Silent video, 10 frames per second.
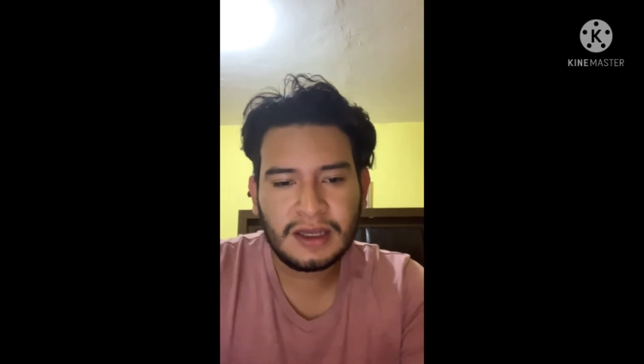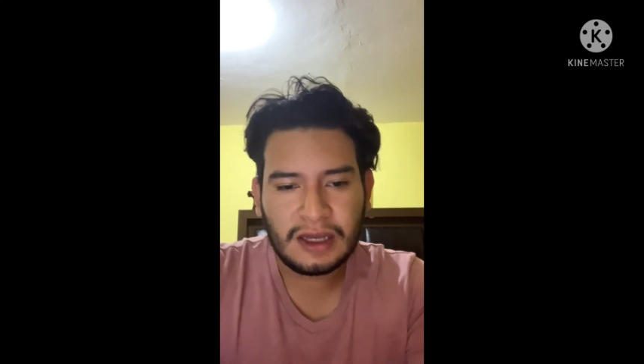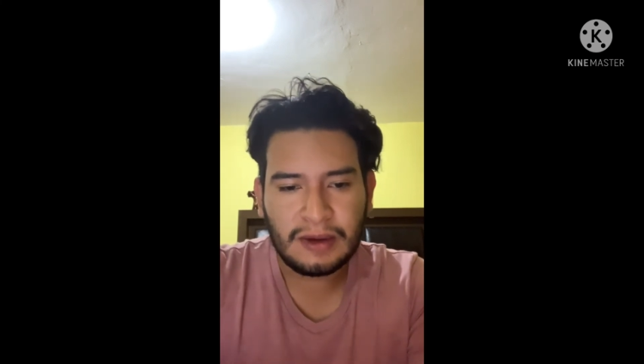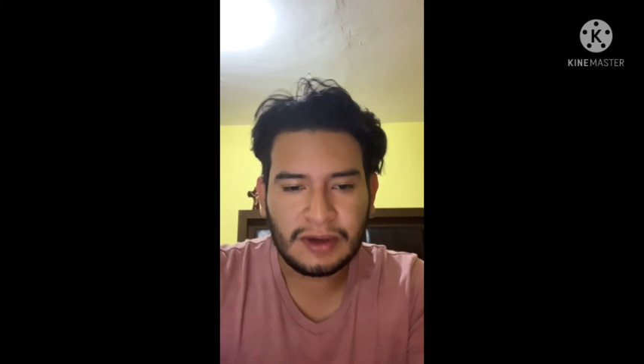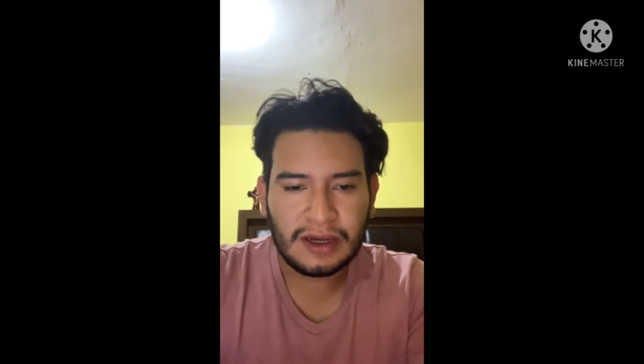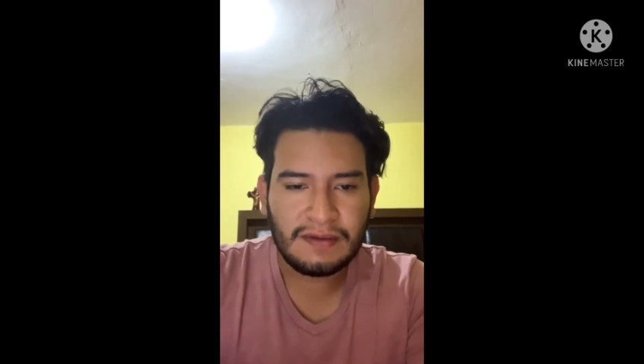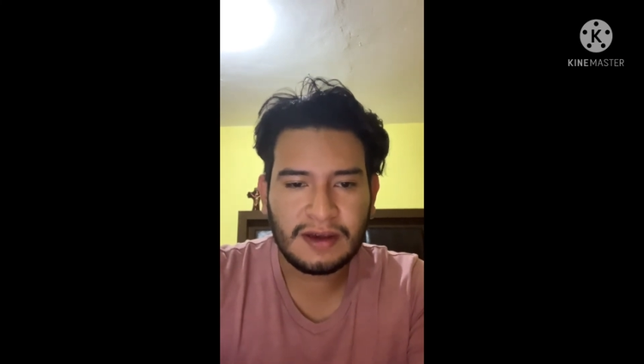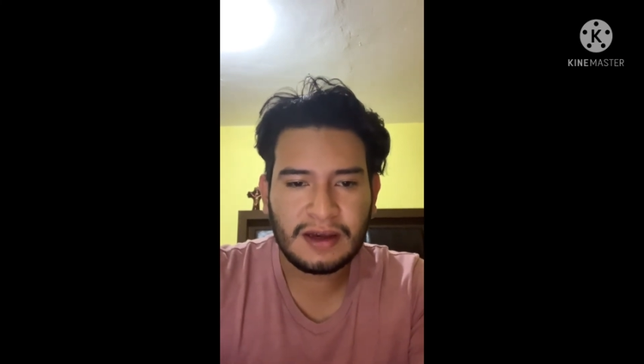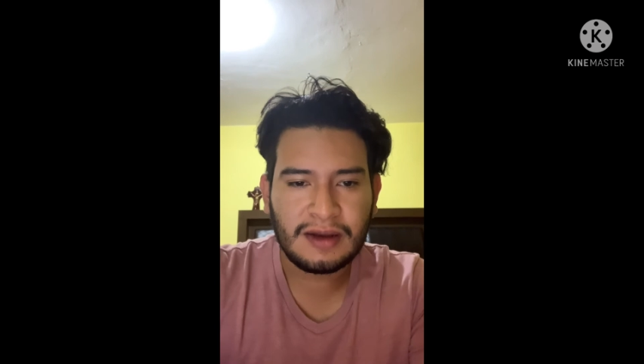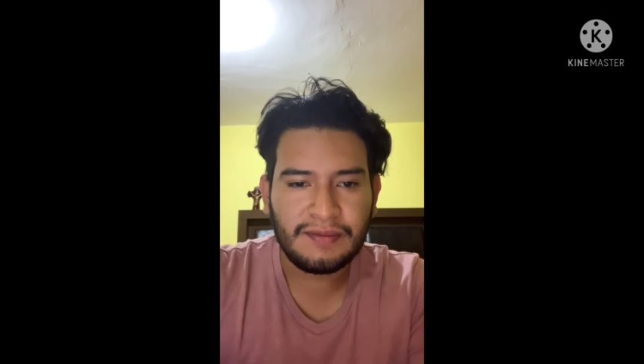And we have
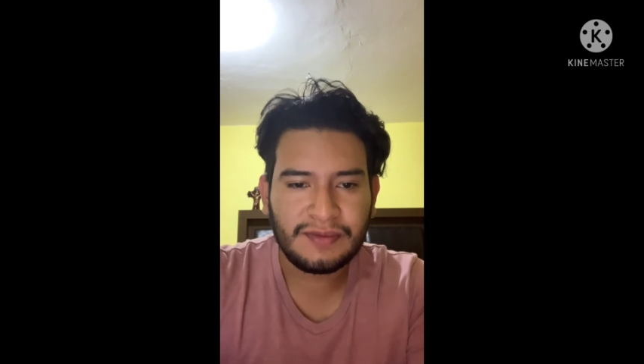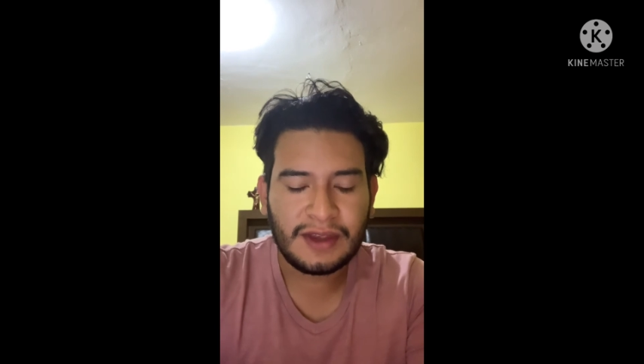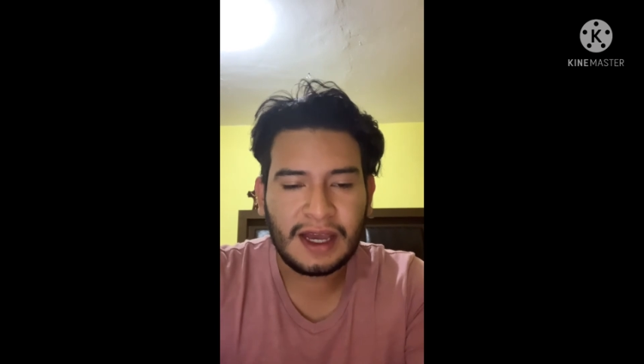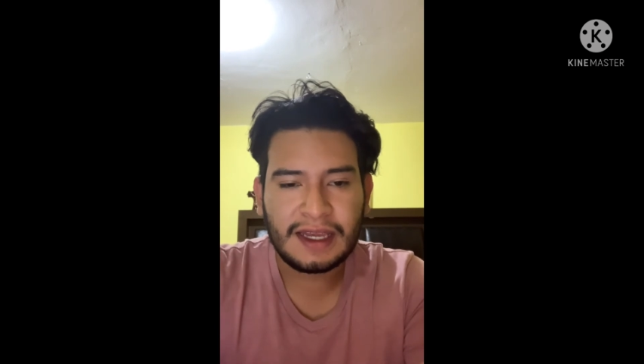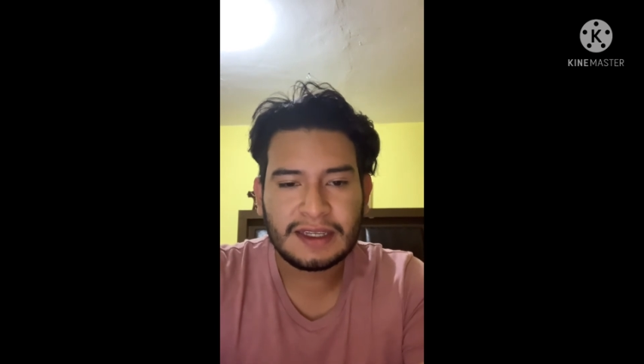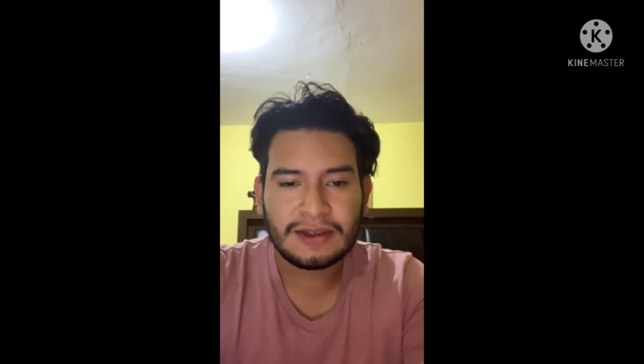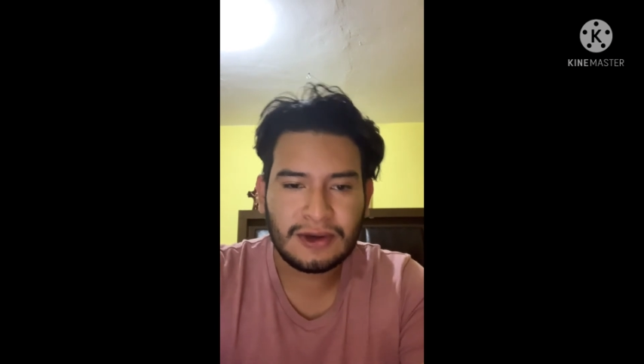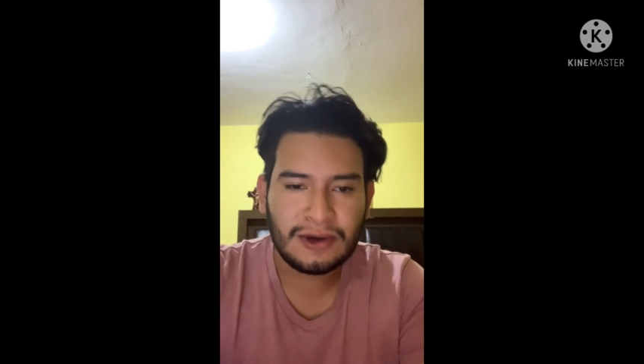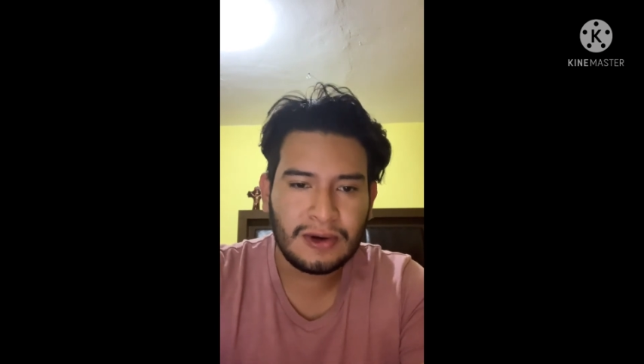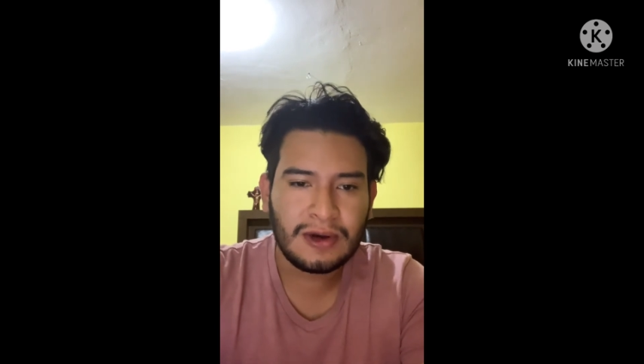the
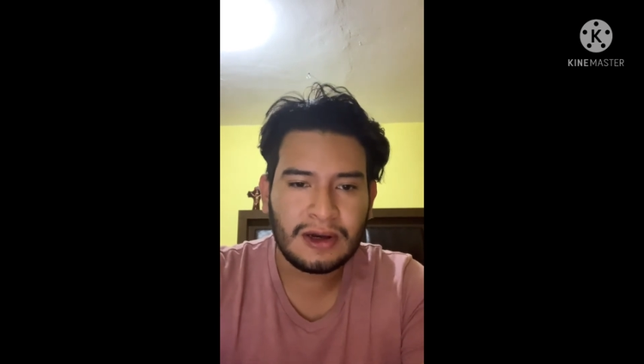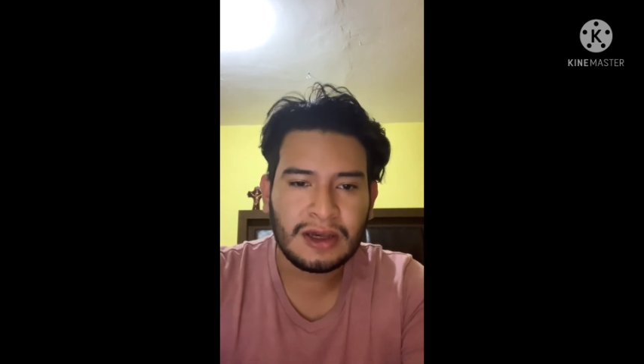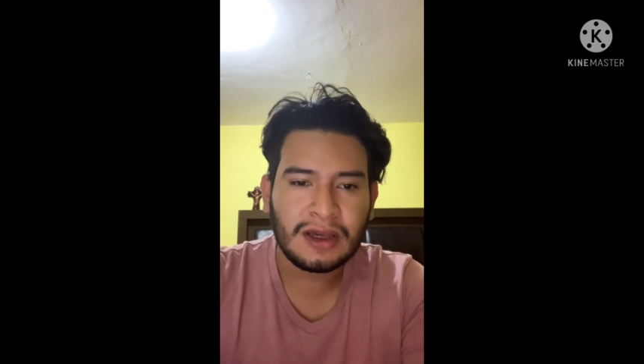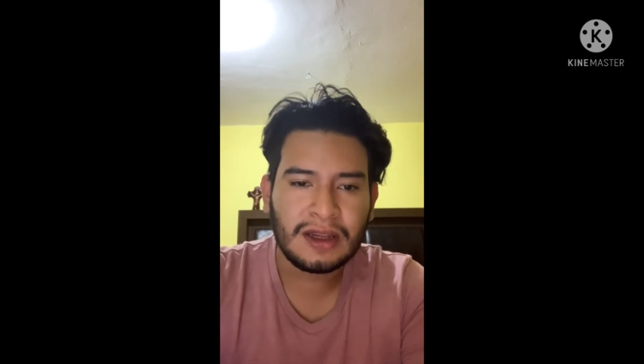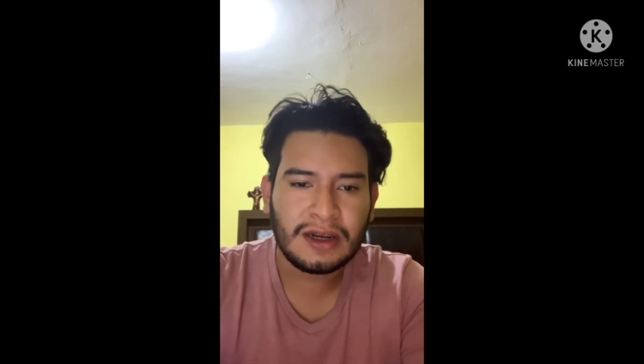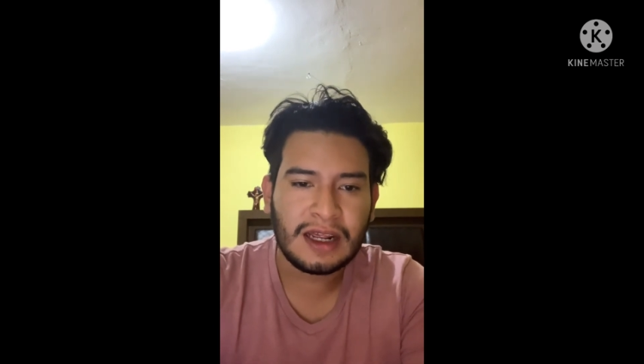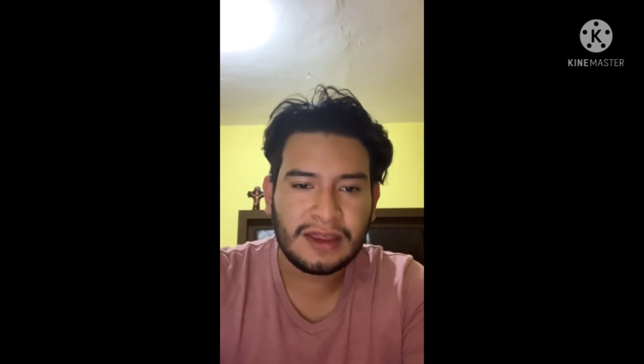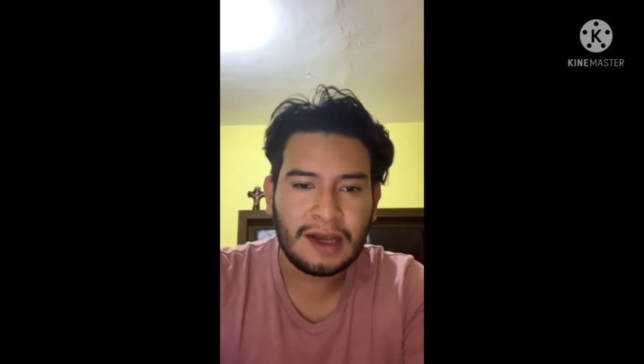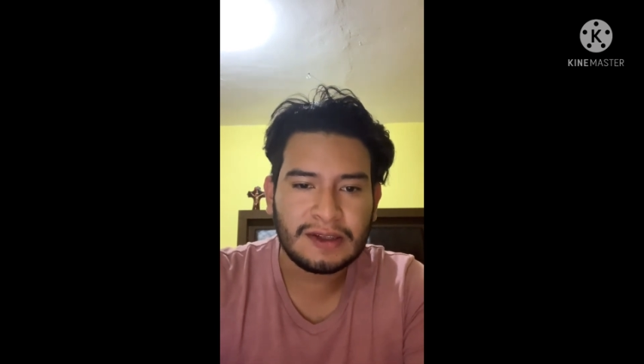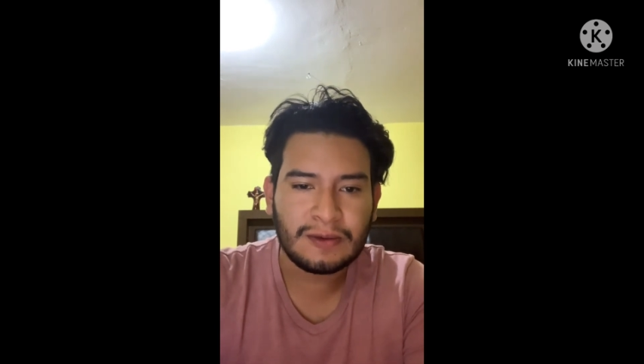ISO
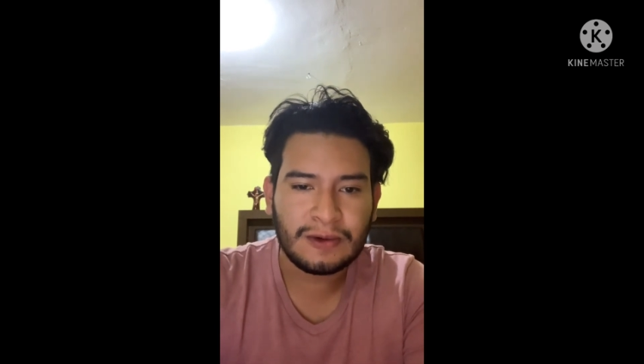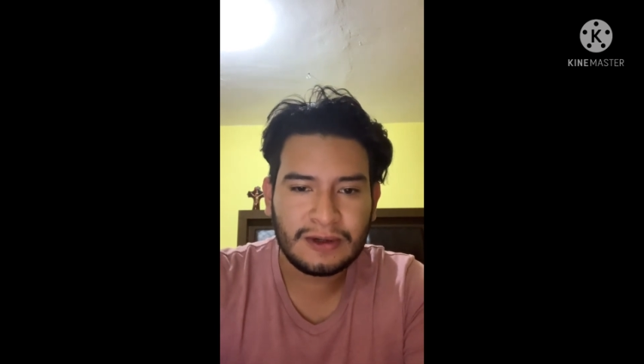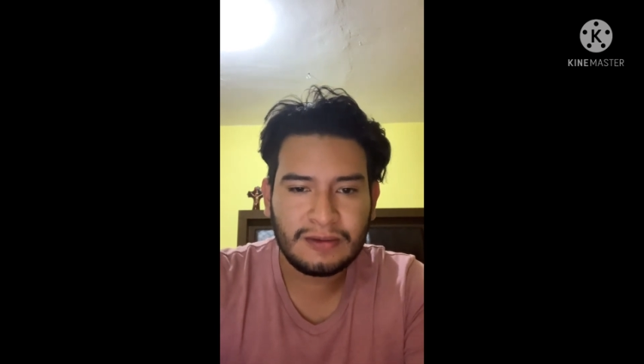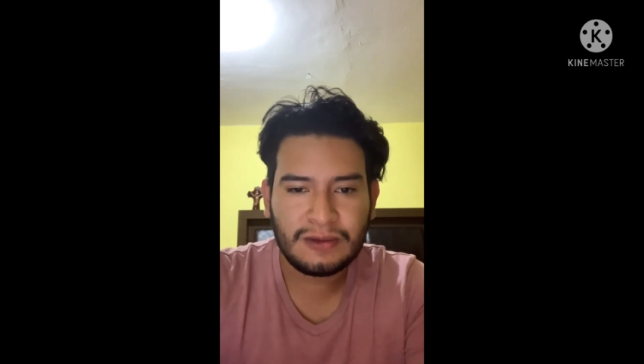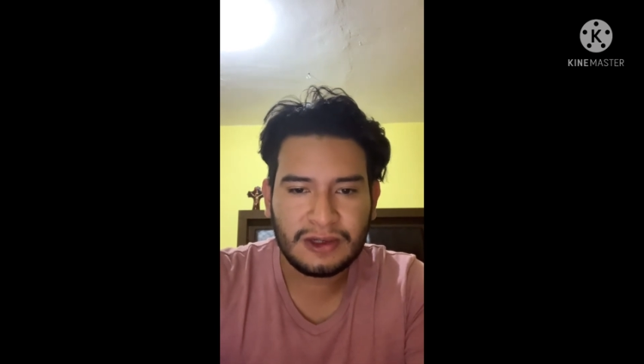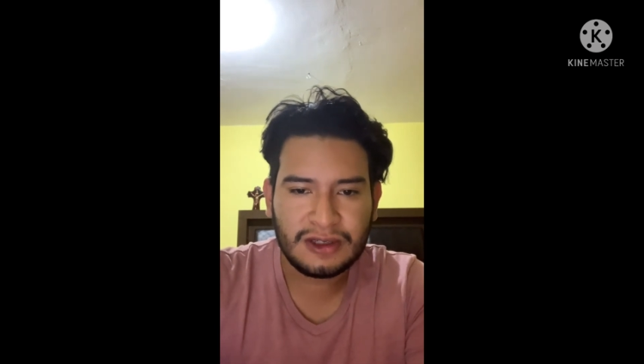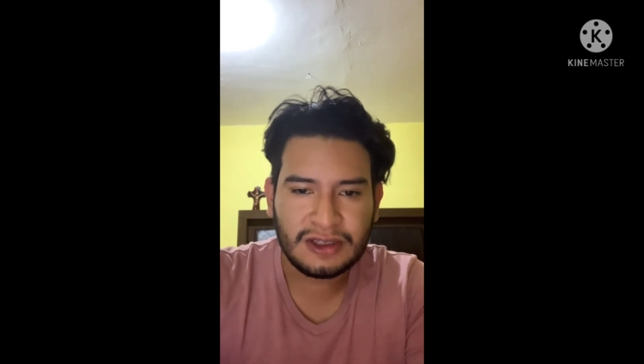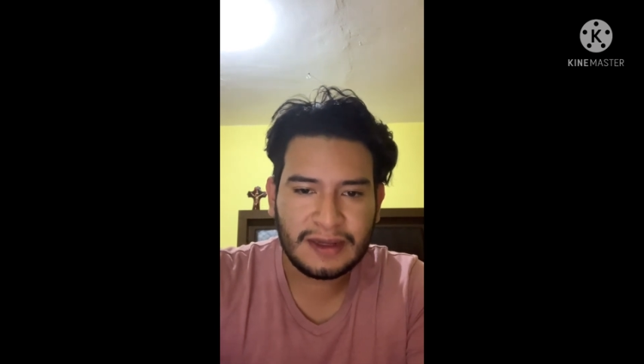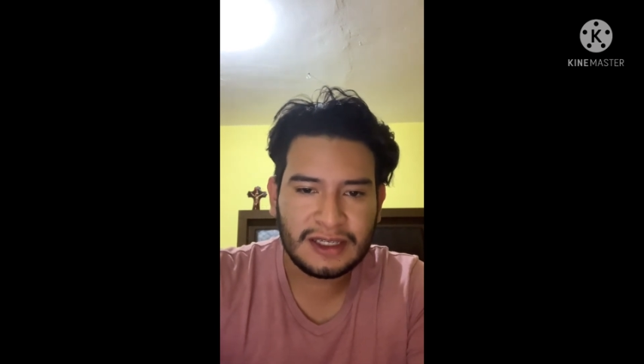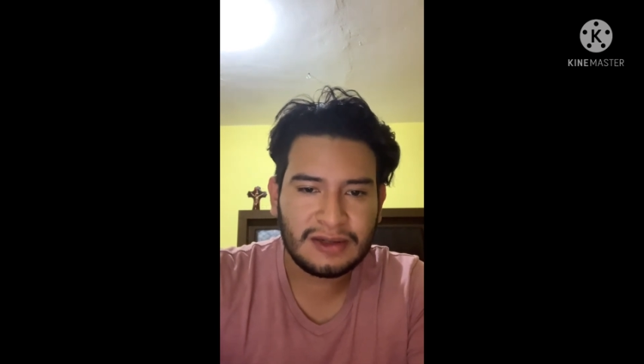9001, which is
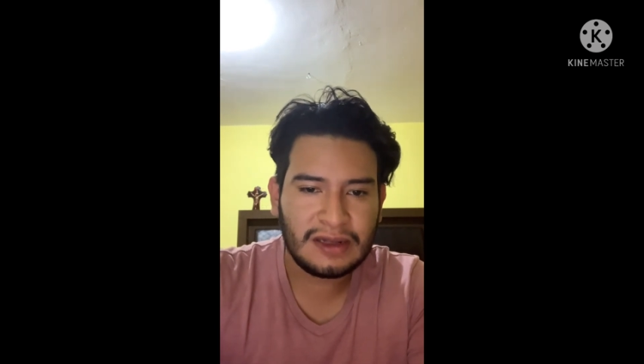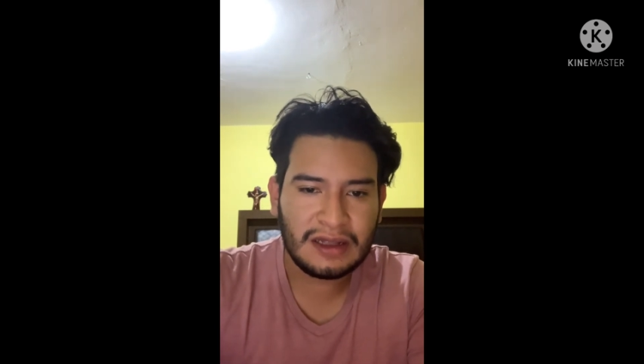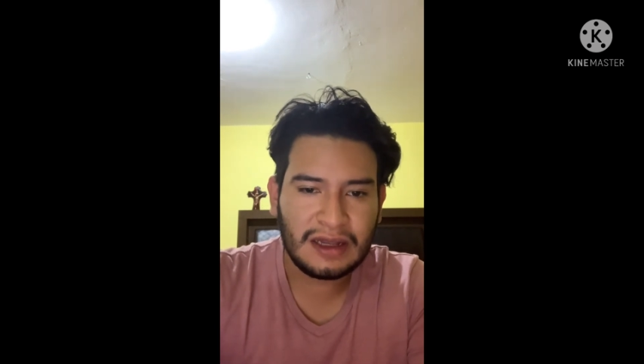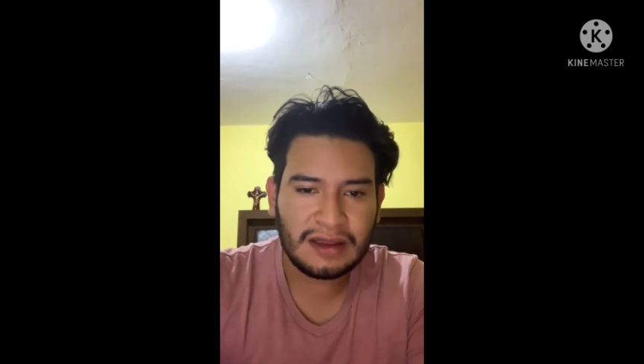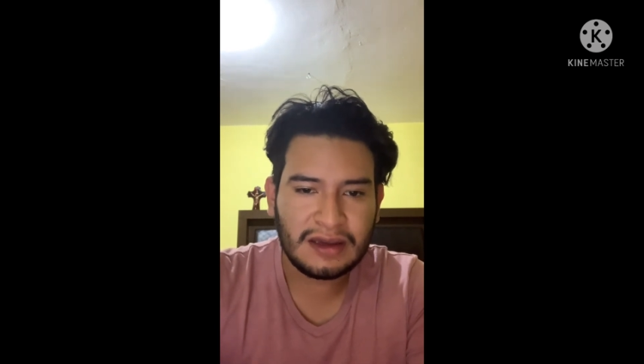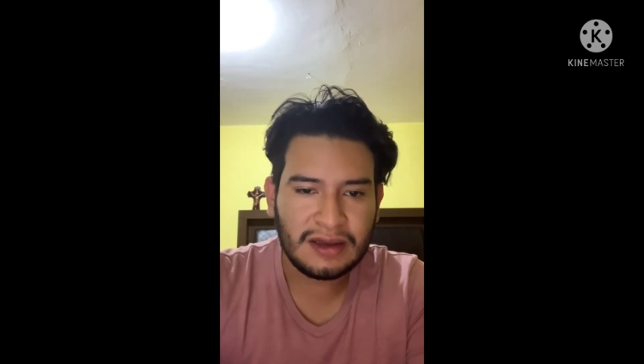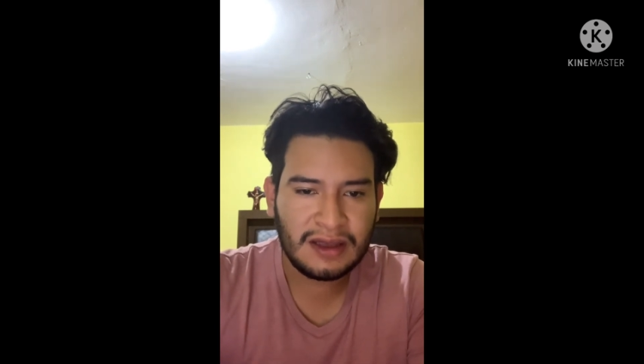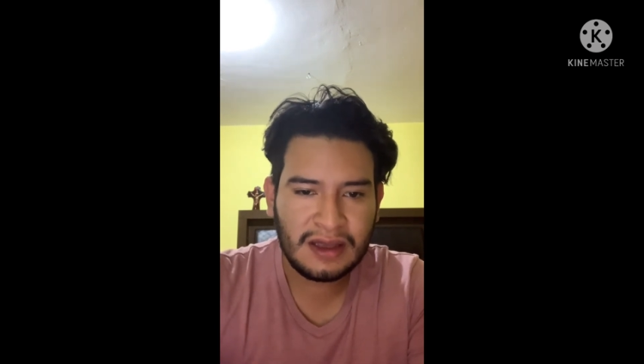basically like the